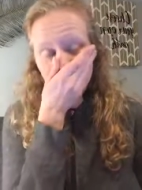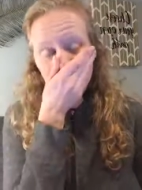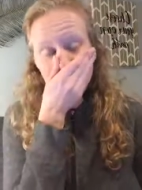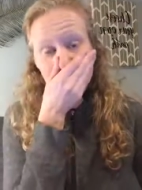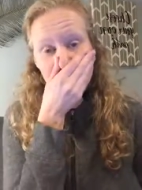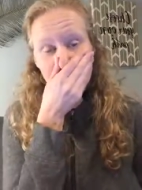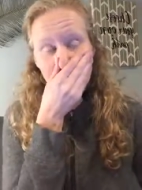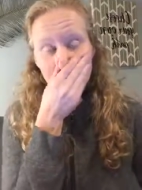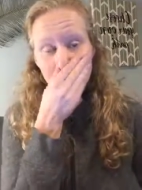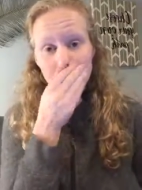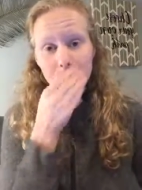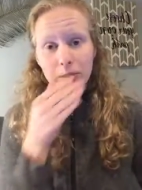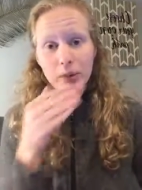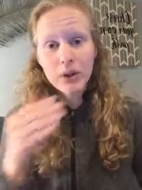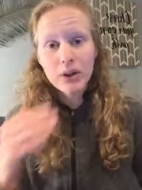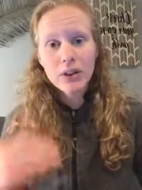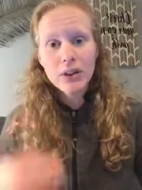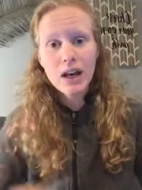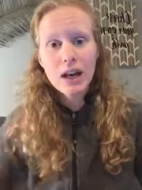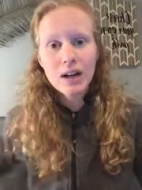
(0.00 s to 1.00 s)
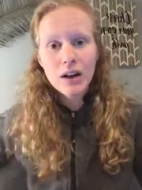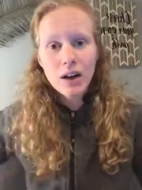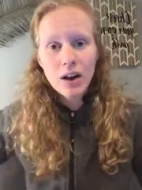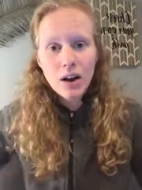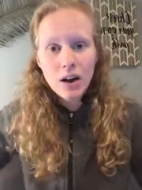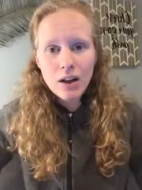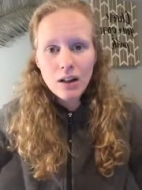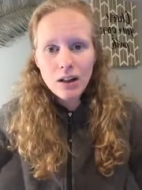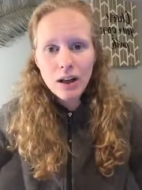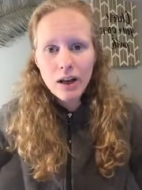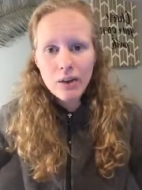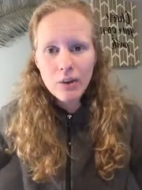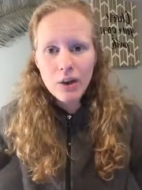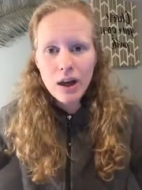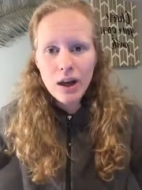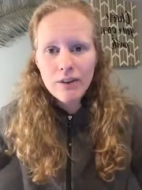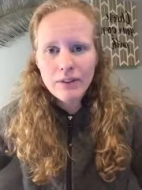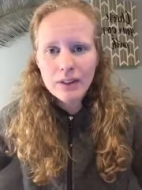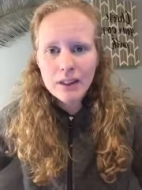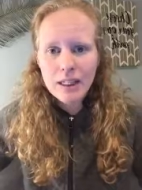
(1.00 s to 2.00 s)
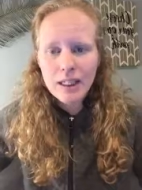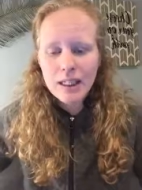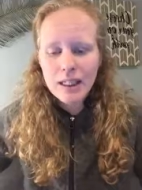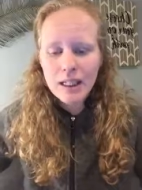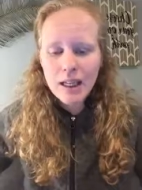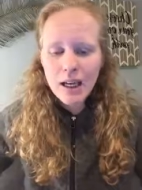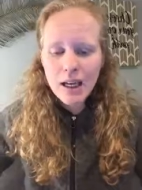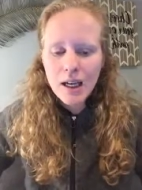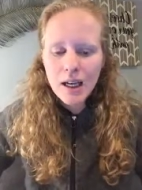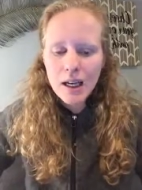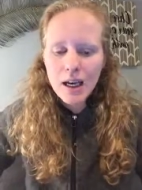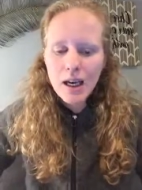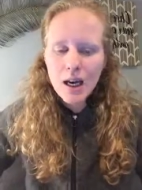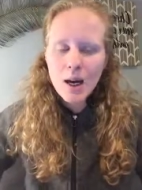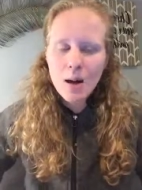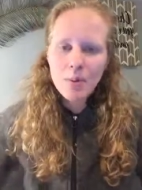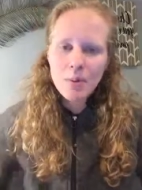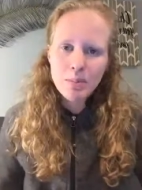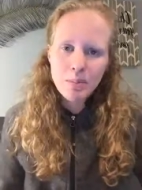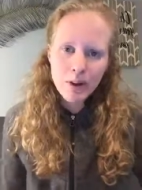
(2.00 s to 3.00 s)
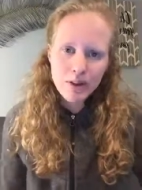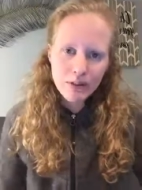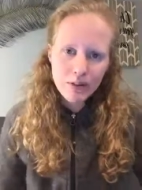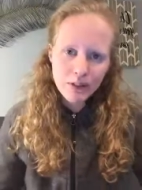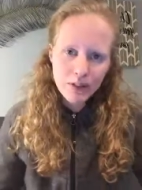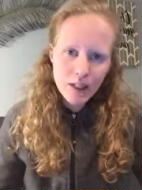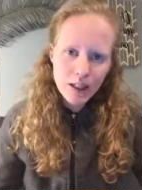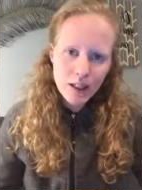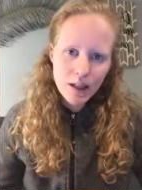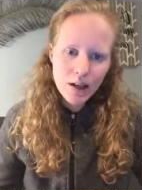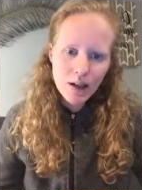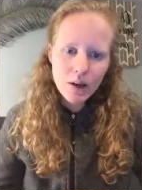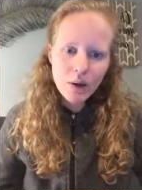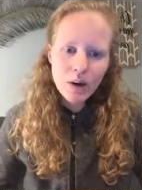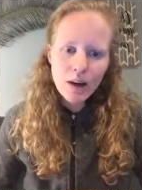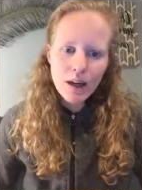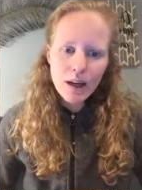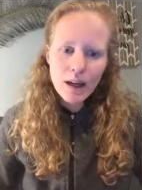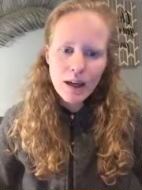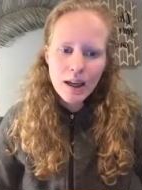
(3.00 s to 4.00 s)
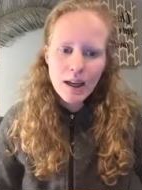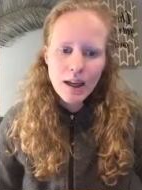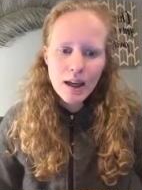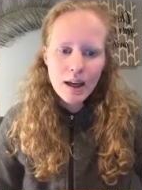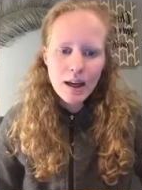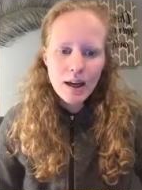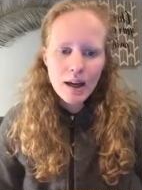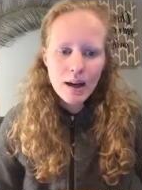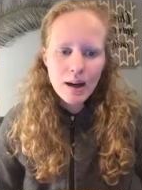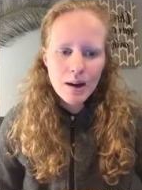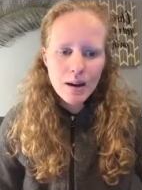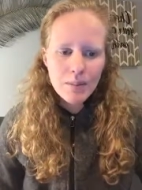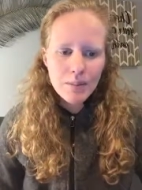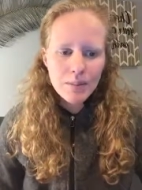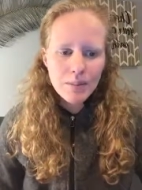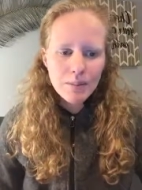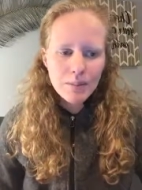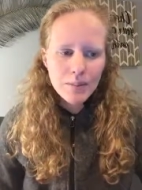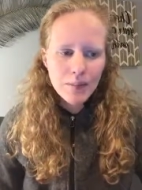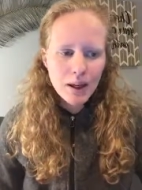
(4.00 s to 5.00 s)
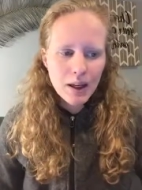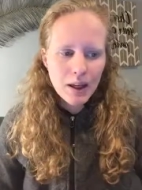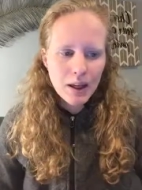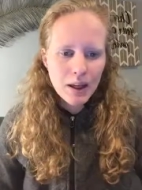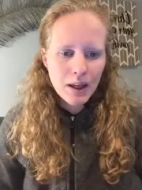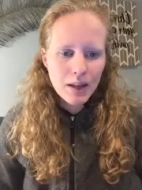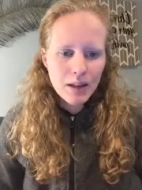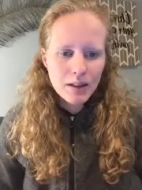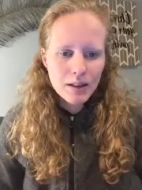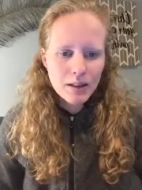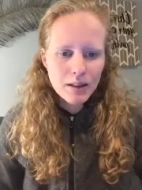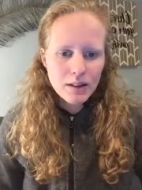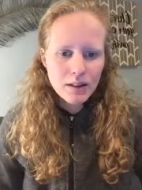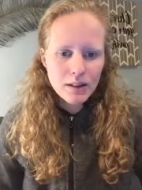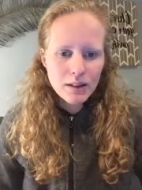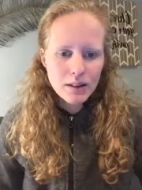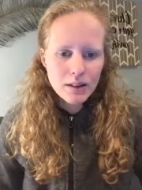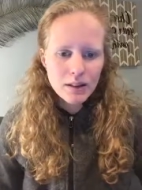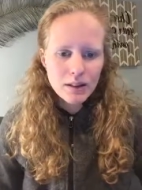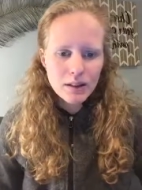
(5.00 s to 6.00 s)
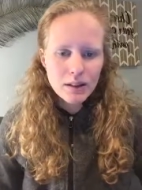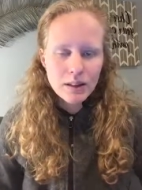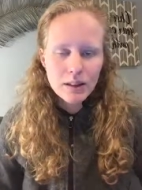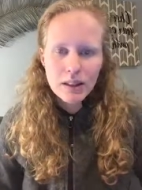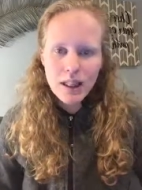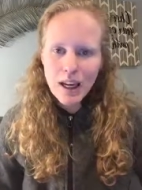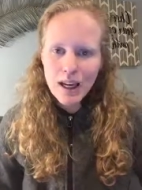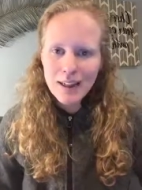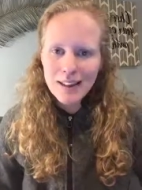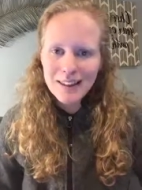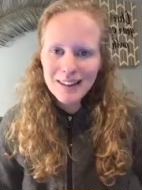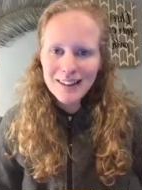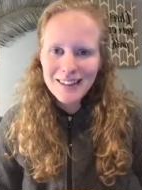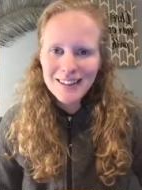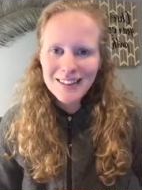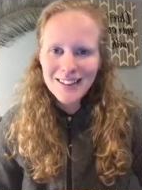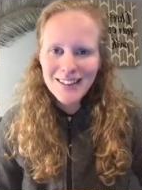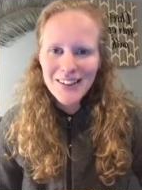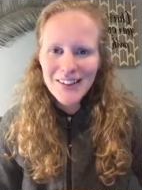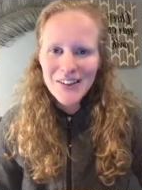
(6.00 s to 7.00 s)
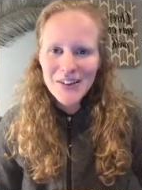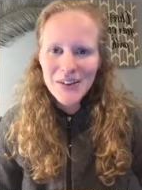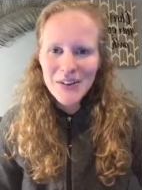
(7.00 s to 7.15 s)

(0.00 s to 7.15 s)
So to book that call, I will have a link up above the video, and yeah, so